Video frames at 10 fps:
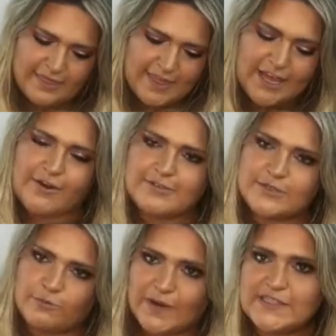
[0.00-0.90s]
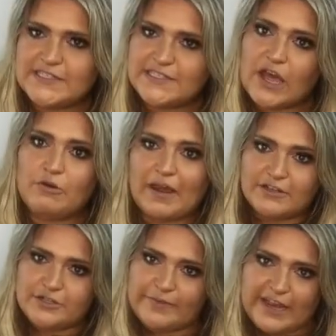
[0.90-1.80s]
that goes once
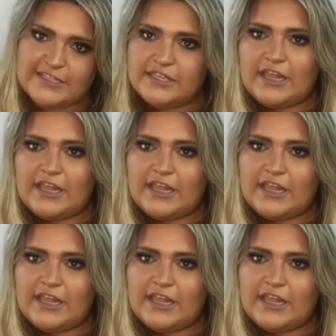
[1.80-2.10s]
around your waist,